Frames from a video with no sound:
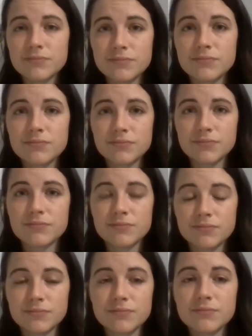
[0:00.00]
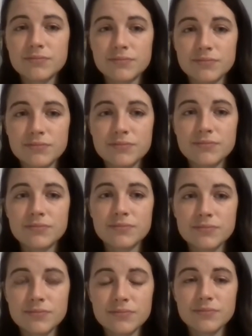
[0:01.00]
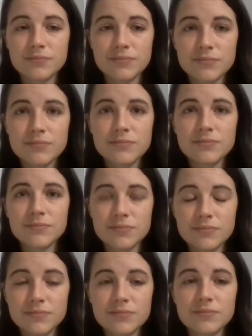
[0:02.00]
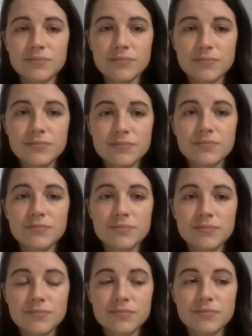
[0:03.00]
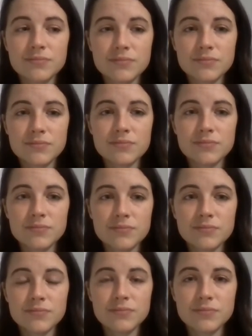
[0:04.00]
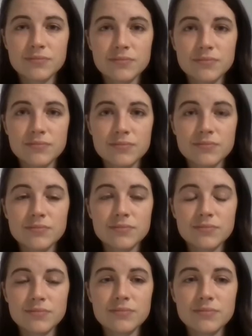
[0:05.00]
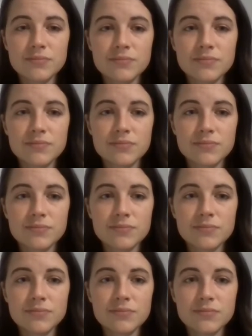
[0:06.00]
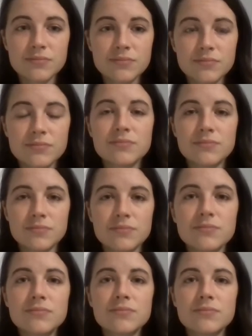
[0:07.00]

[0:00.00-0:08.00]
This person isn't speaking.